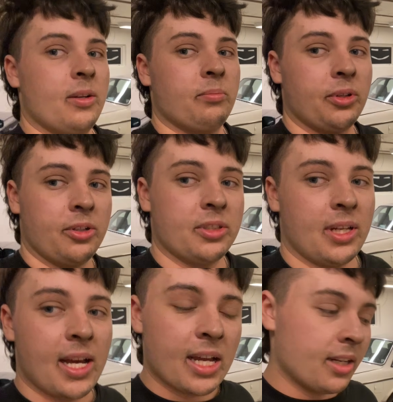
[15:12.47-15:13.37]
because
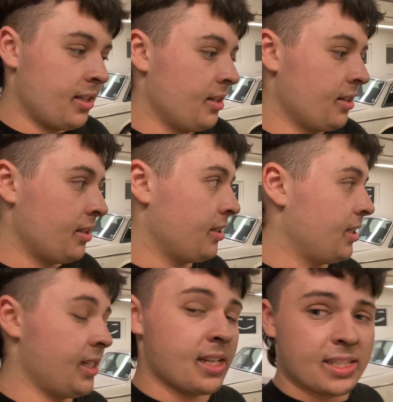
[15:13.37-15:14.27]
it had,
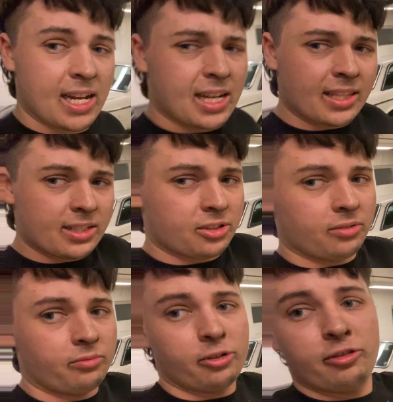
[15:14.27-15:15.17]
yes, it had the
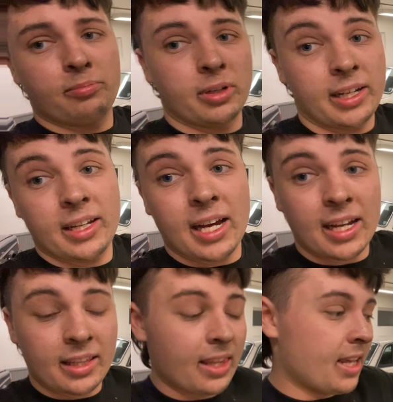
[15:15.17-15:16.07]
sunroof, but it
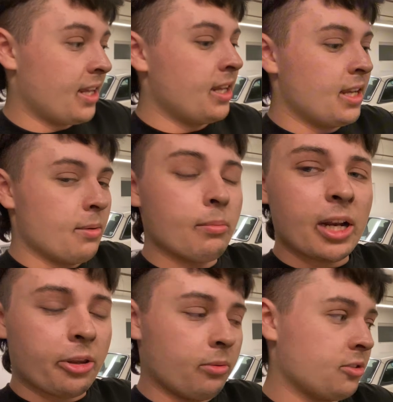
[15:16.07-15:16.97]
had the
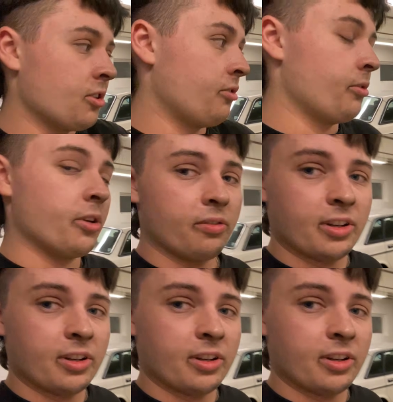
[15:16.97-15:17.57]
manual sunroof